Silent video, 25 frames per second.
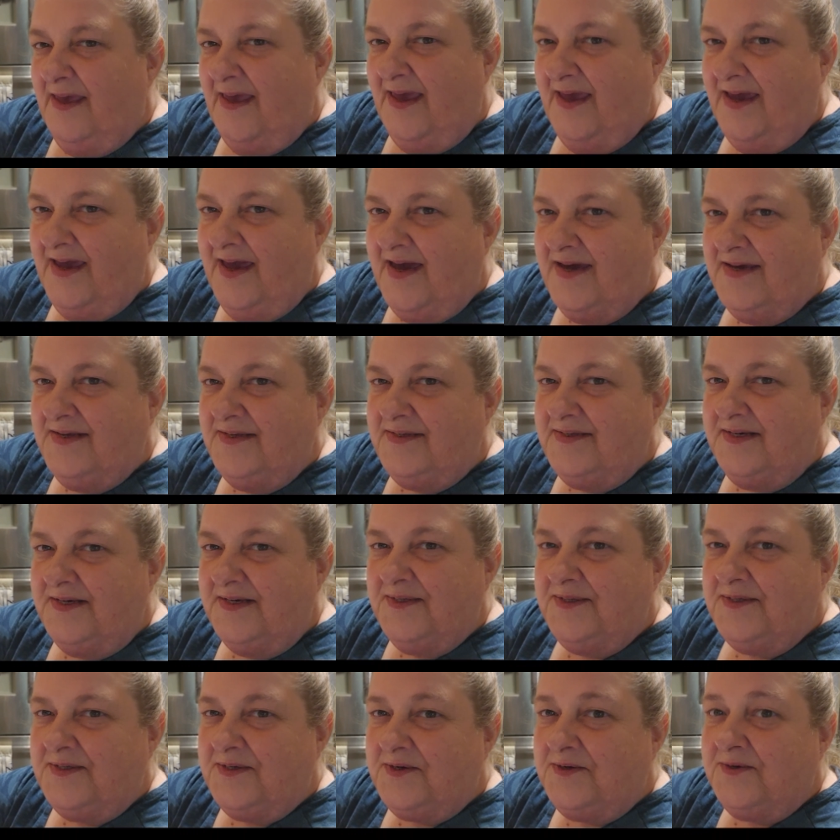Hi guys,
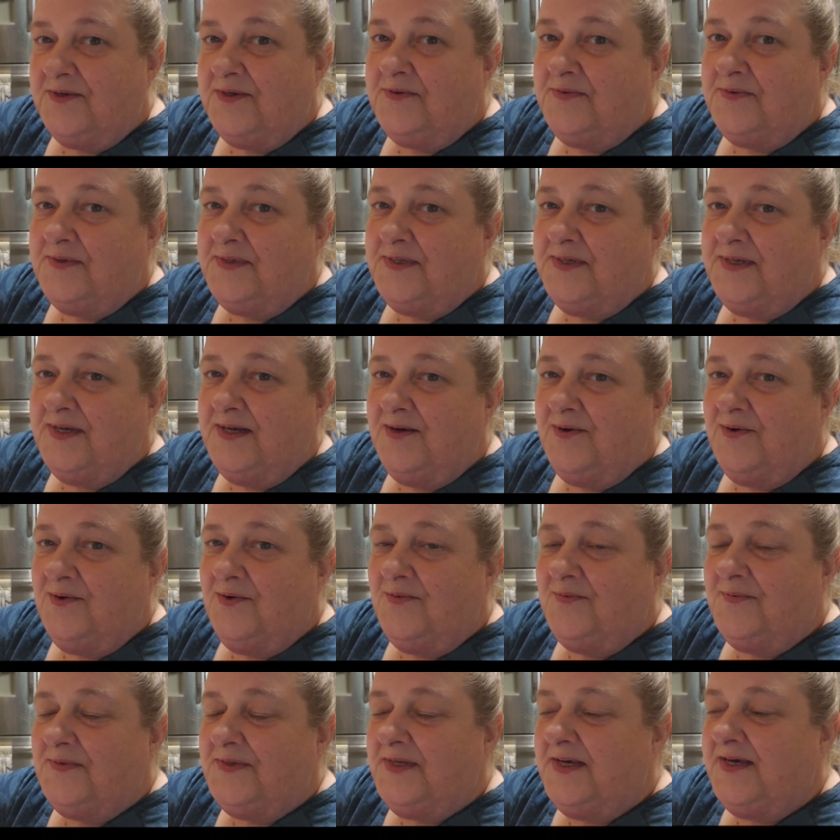it's Kris with Citygirl
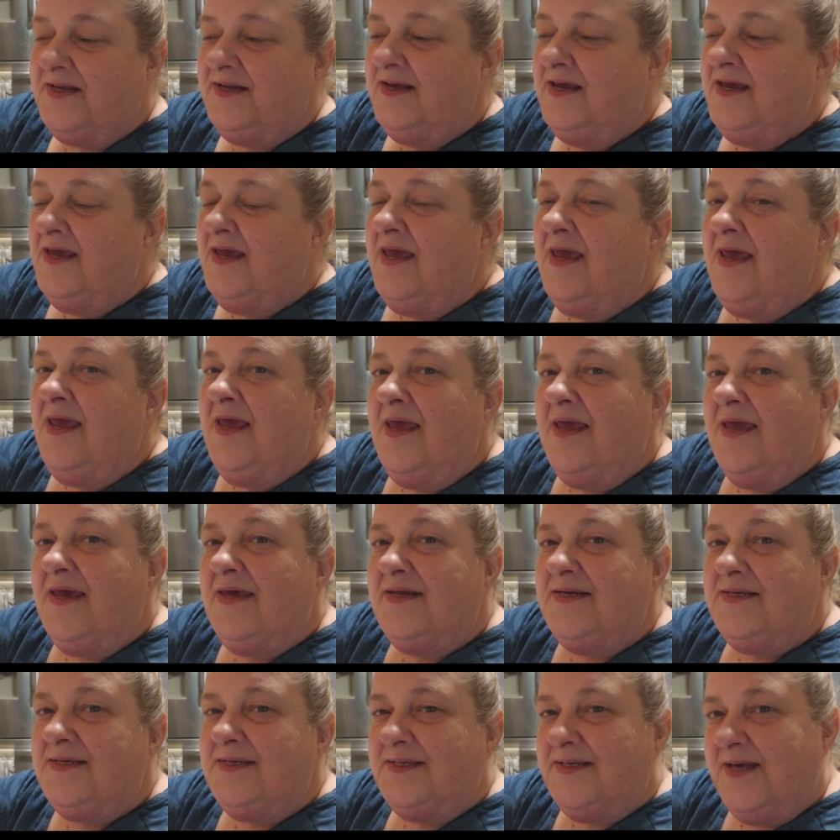Homestead,
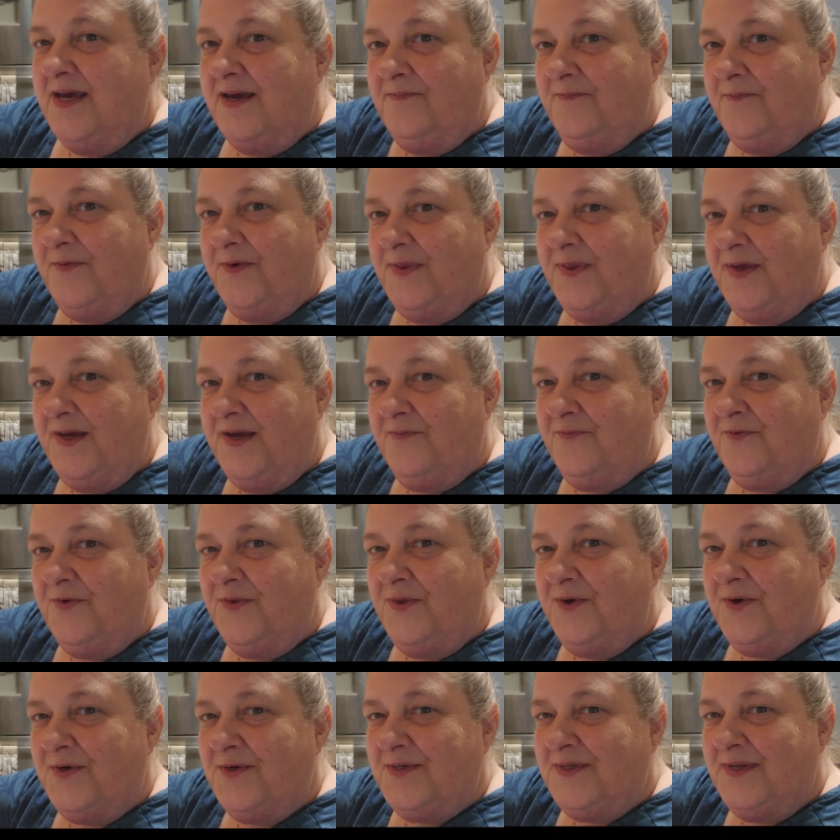and it's time for Thankful
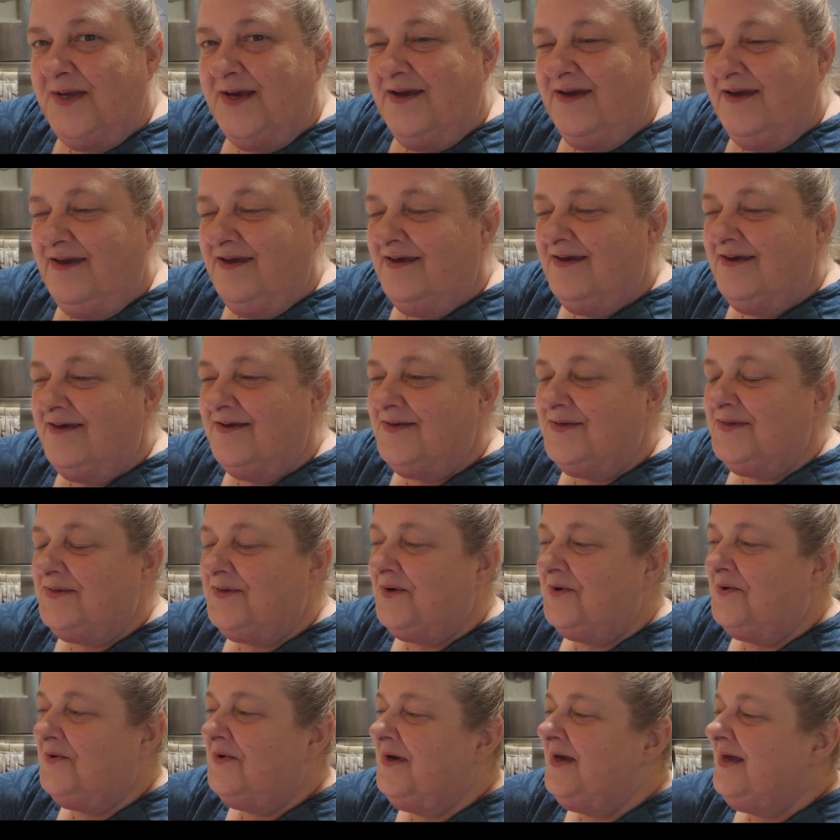Thursday.
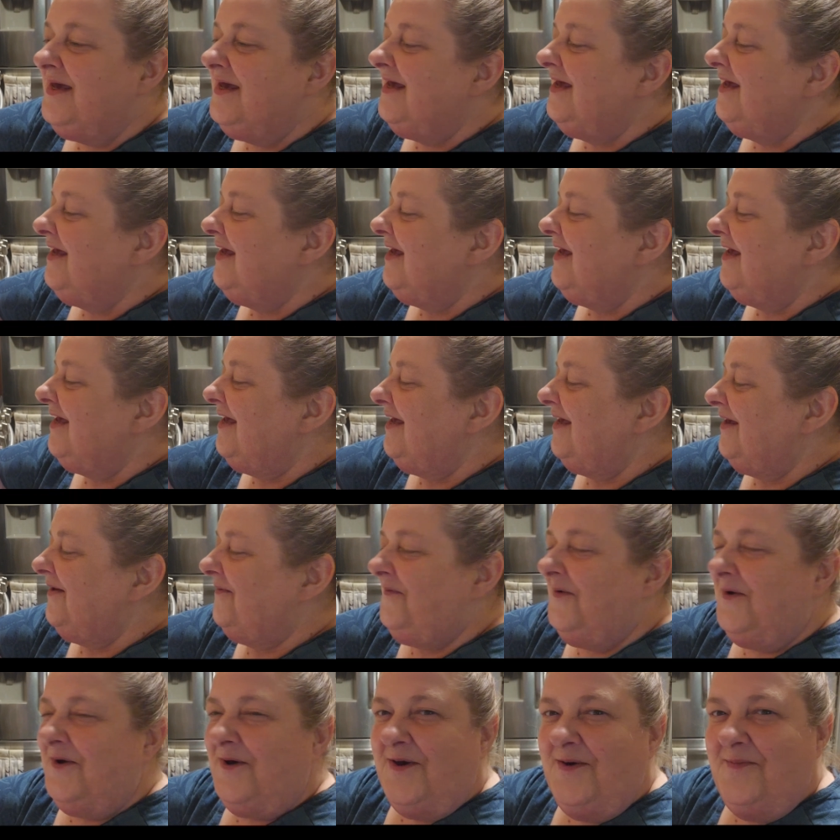So,
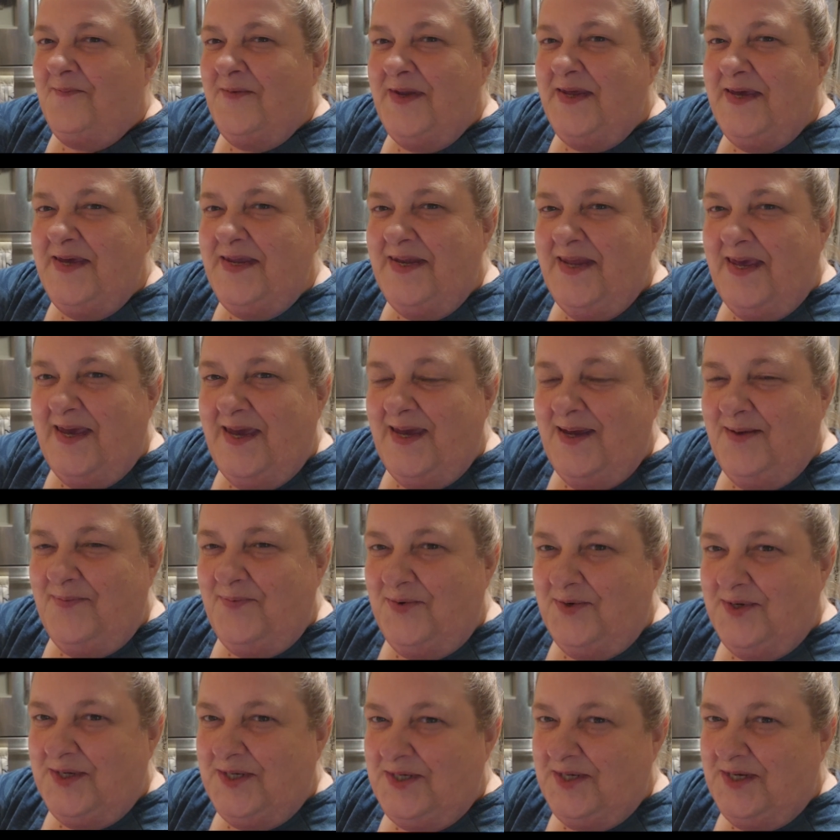if you're coming in, I
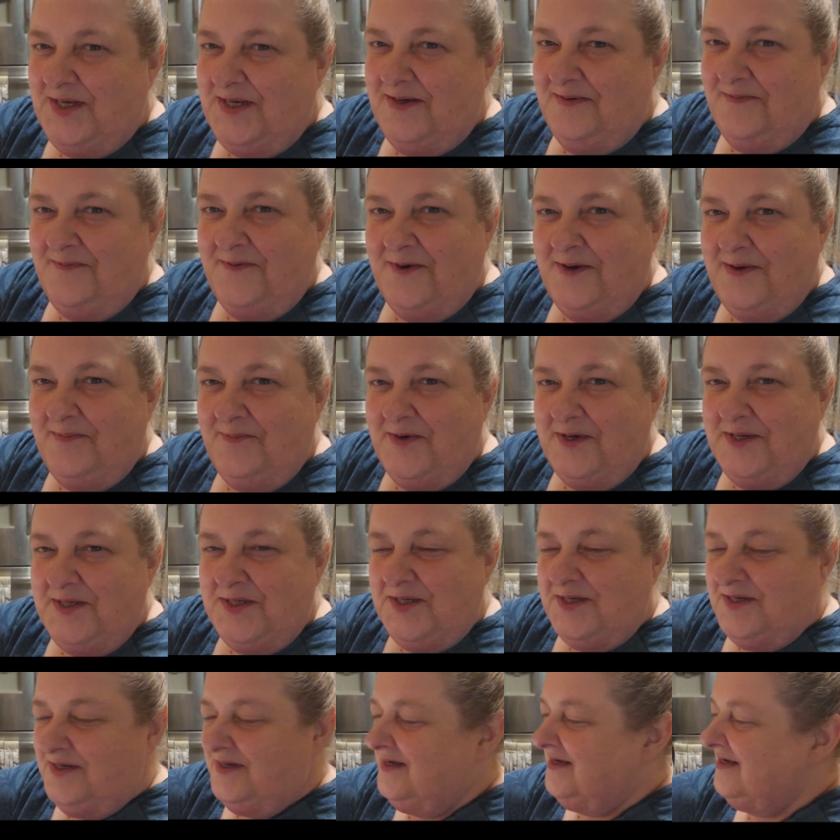appreciate you very
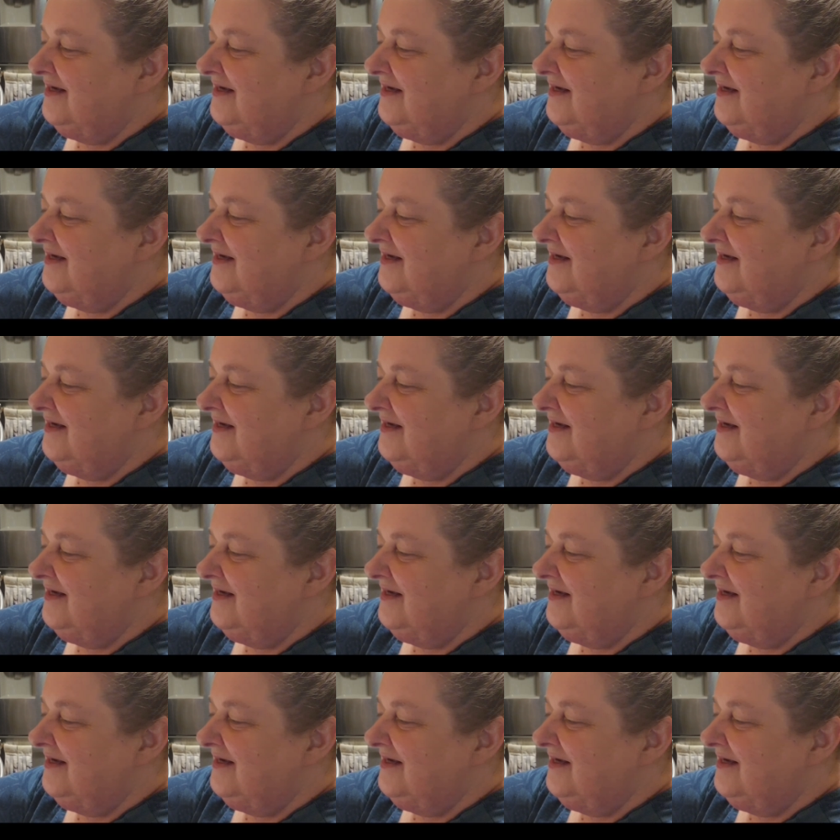much.